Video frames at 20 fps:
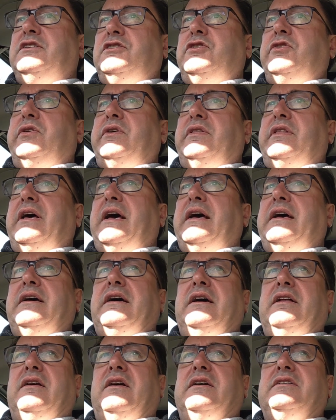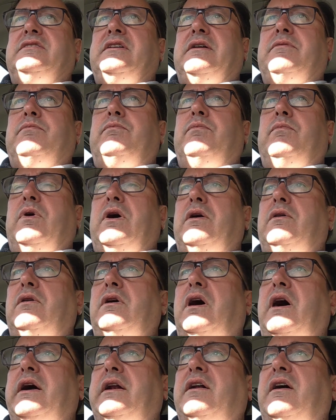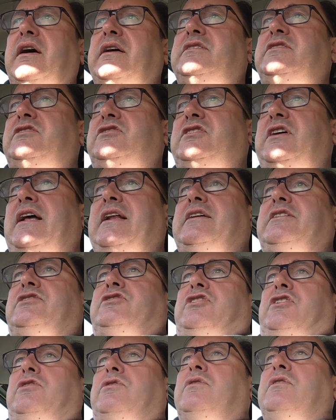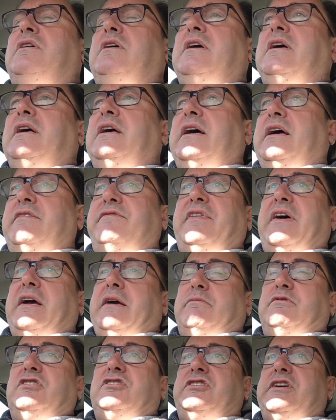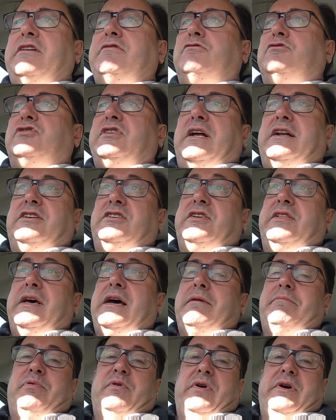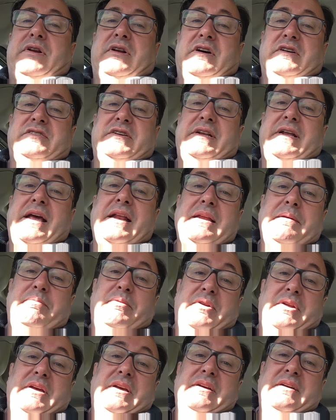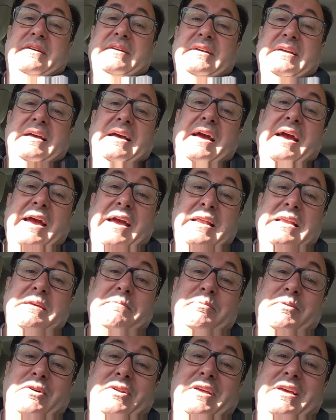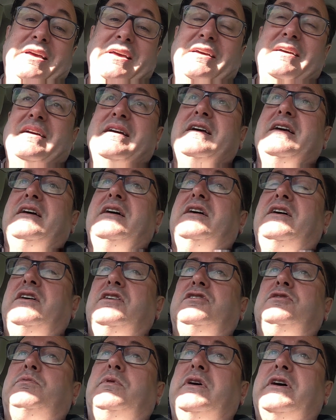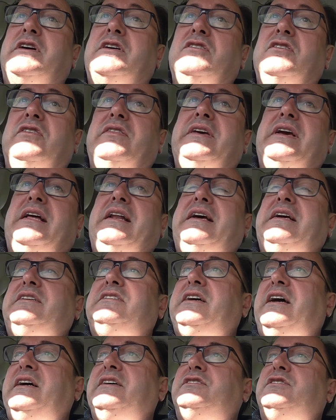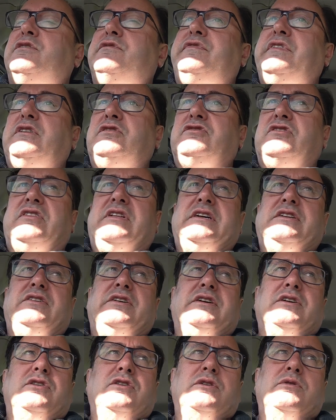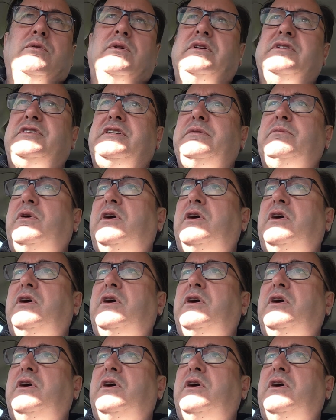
doing that. And I said, Well, I'd like to challenge you. In fact, it was a general challenge at that point. I said, Anybody, anybody who's working on the NHS who feels that they're doing good quality